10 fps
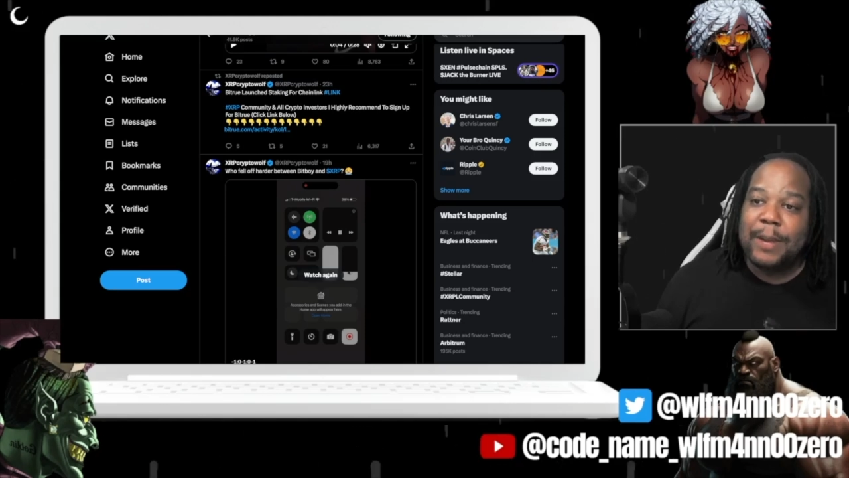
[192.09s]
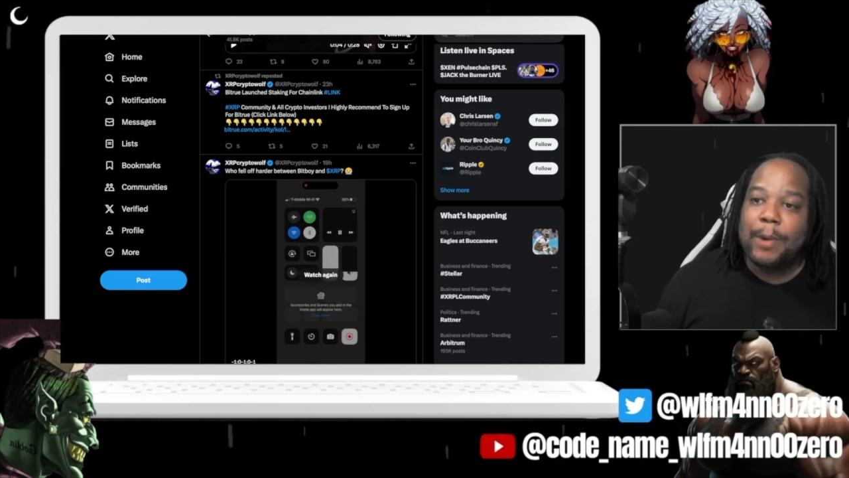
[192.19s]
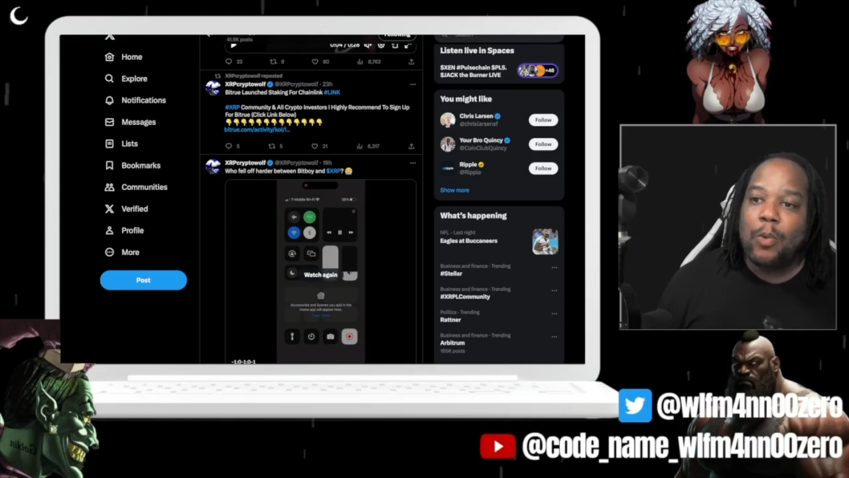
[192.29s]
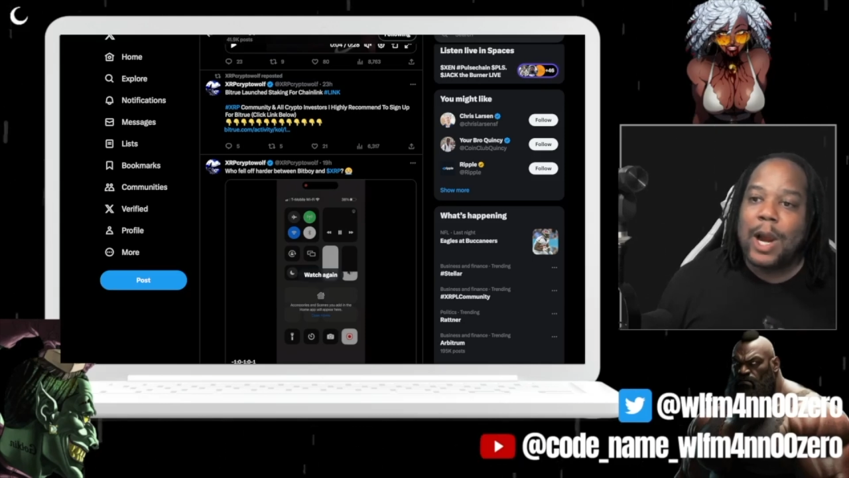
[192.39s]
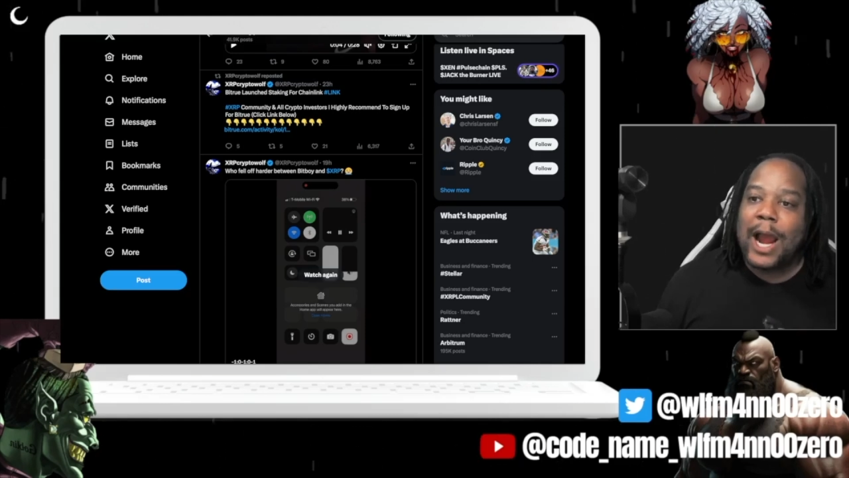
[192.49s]

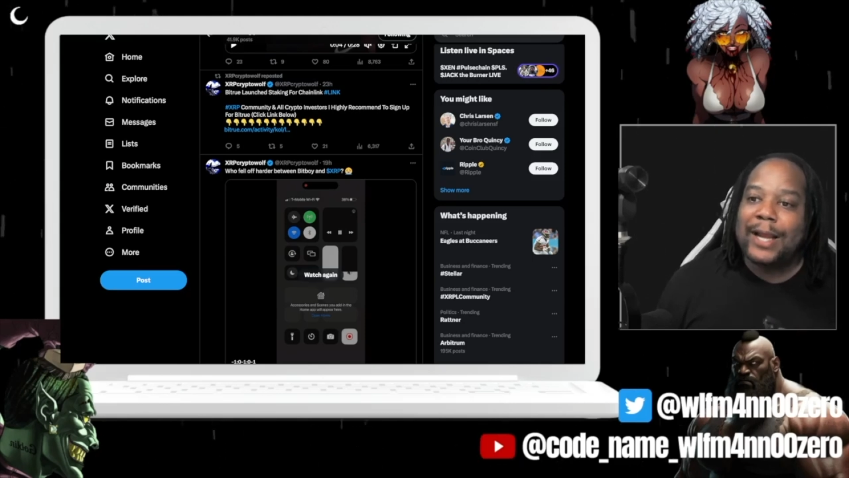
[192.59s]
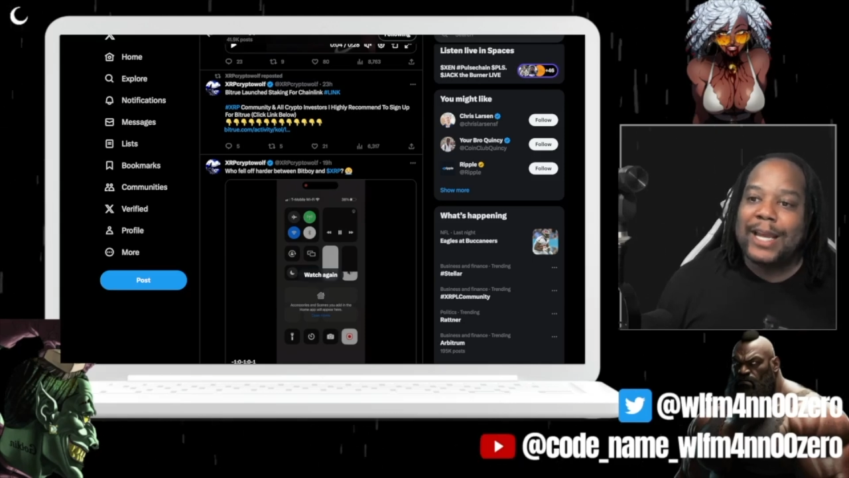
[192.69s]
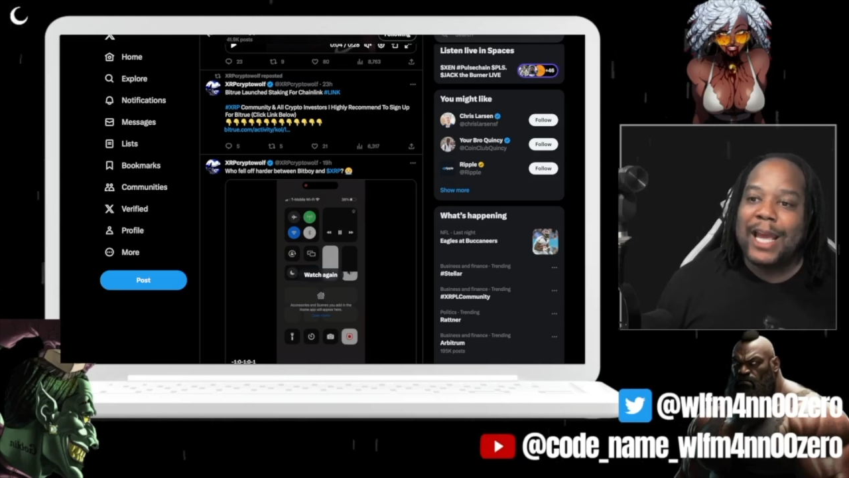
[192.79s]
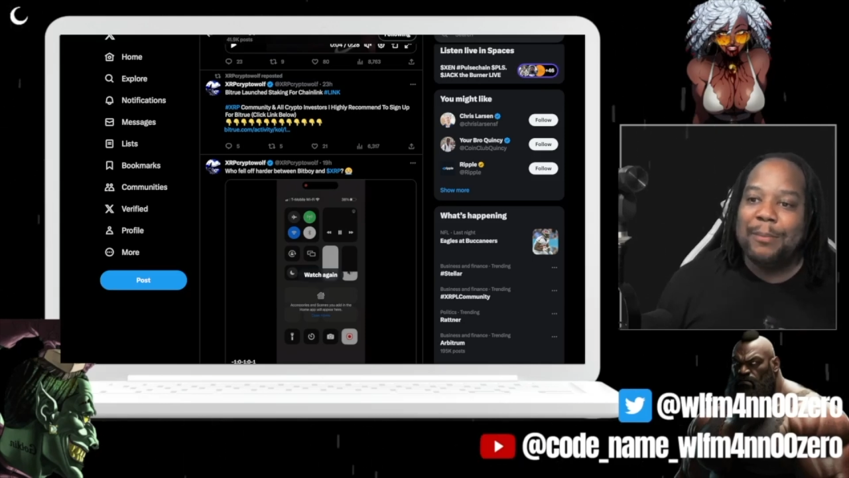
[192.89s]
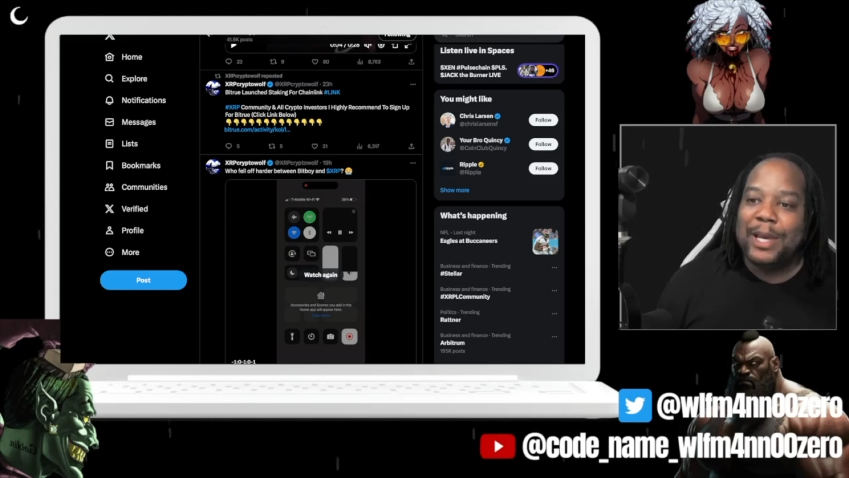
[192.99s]
but where I
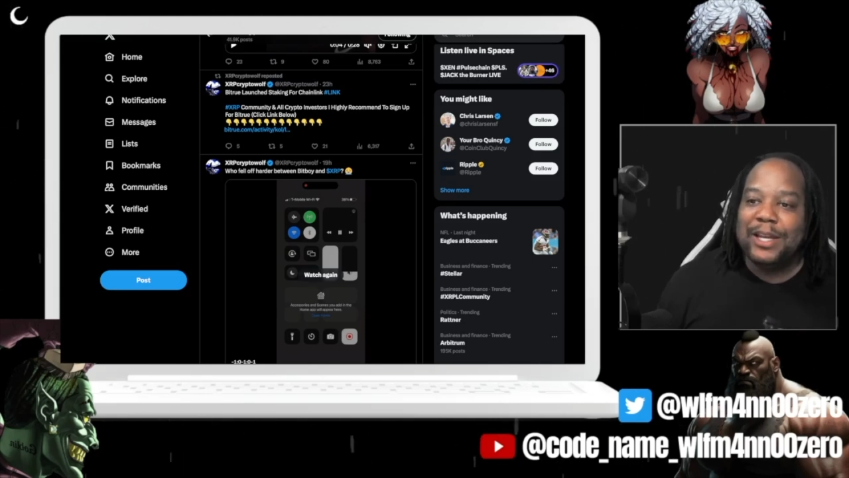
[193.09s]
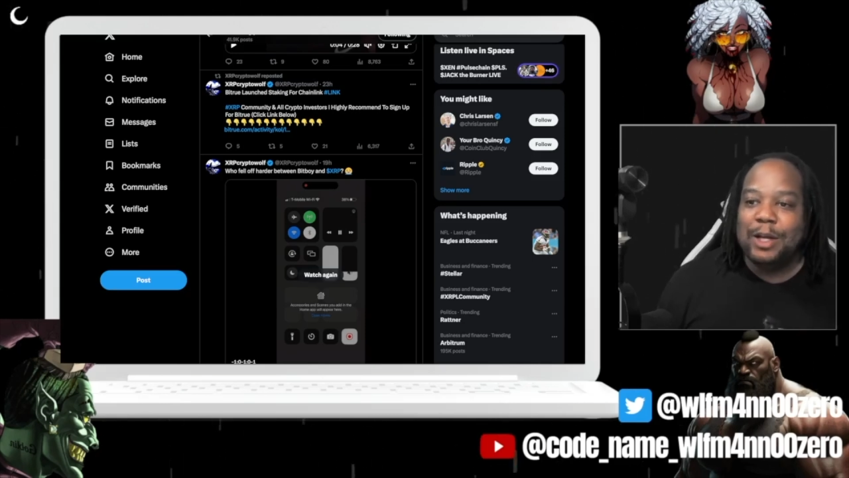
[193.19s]
came in,